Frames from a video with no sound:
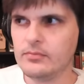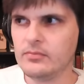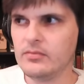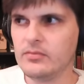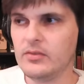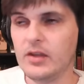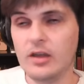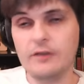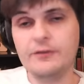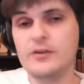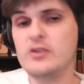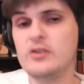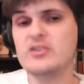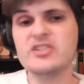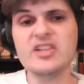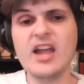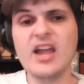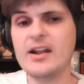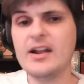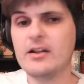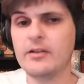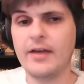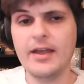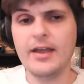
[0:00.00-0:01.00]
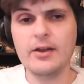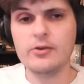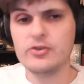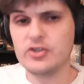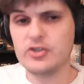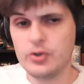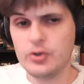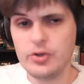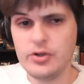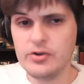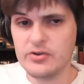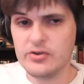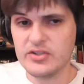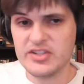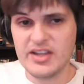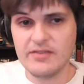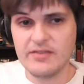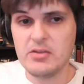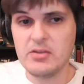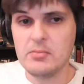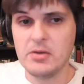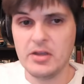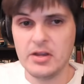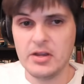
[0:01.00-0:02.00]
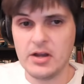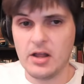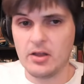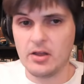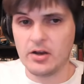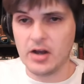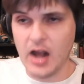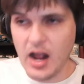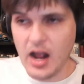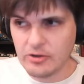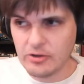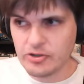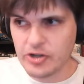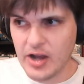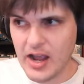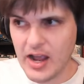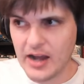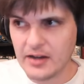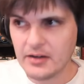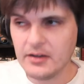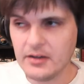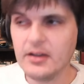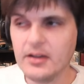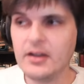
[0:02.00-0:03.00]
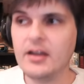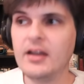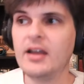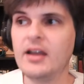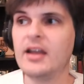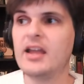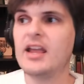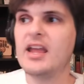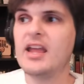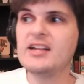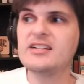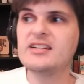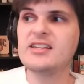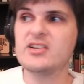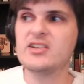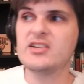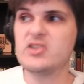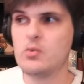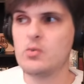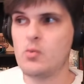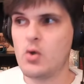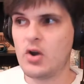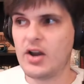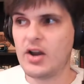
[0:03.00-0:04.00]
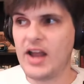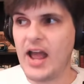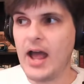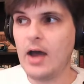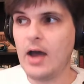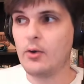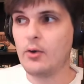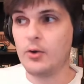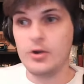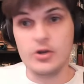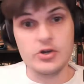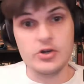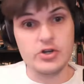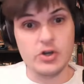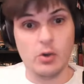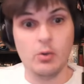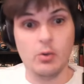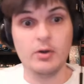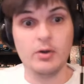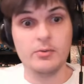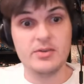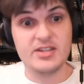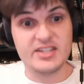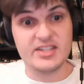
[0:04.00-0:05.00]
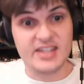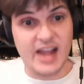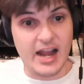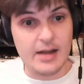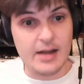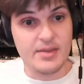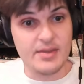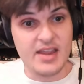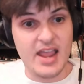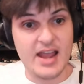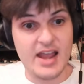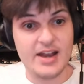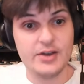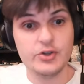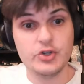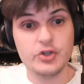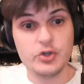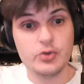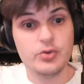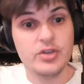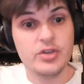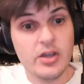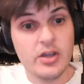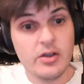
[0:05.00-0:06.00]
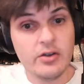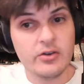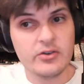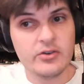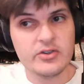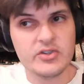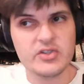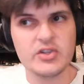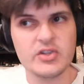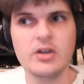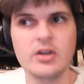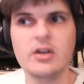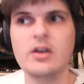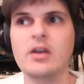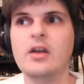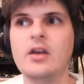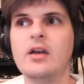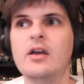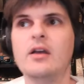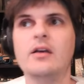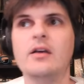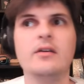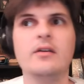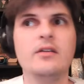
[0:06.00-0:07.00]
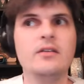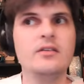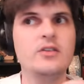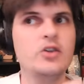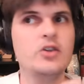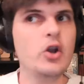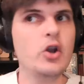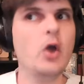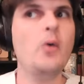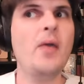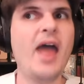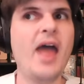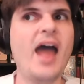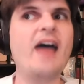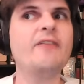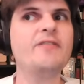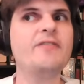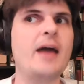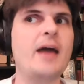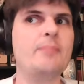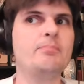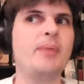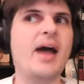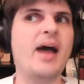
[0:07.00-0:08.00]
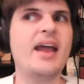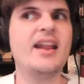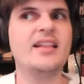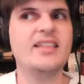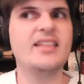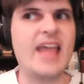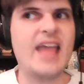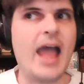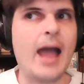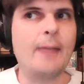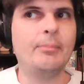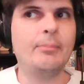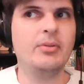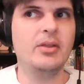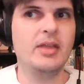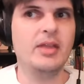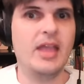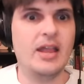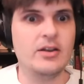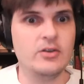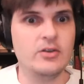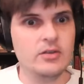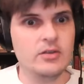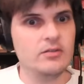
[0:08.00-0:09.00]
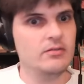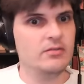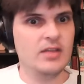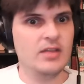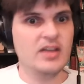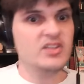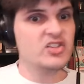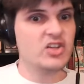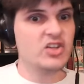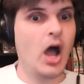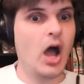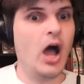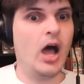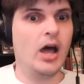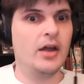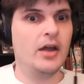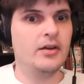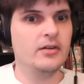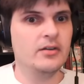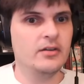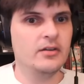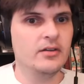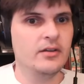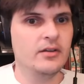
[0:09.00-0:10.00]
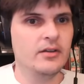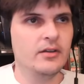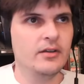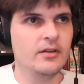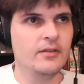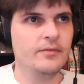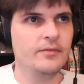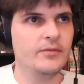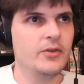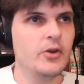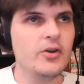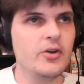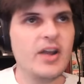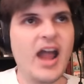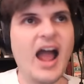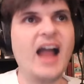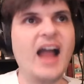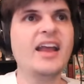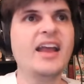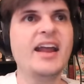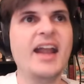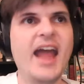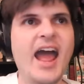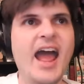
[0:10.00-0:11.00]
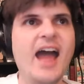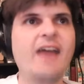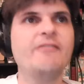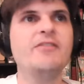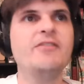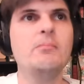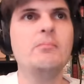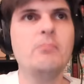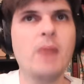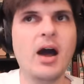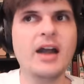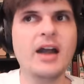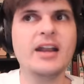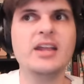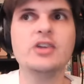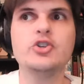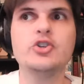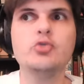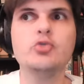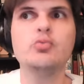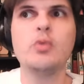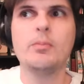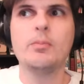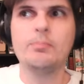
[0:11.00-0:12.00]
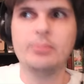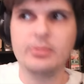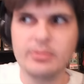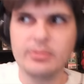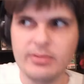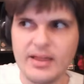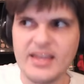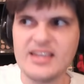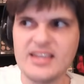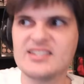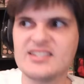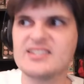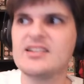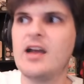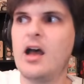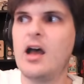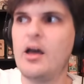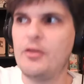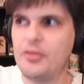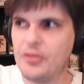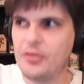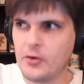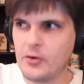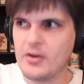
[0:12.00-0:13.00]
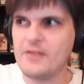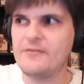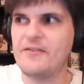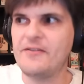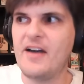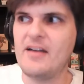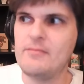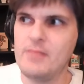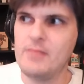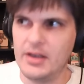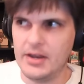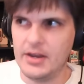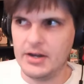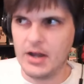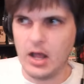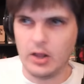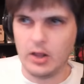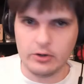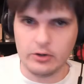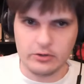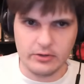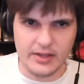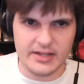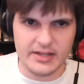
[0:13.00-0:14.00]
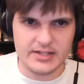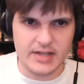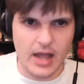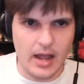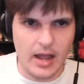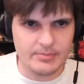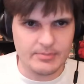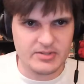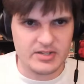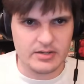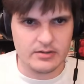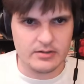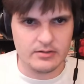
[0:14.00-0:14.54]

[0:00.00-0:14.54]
If you sign Klay to a two year, $70 million contract, it doesn't work out or you don't want to resign him again in two years, you don't have that bite at the apple again. It's gone. You're not going to have the money to replace a $35 million Klay Thompson.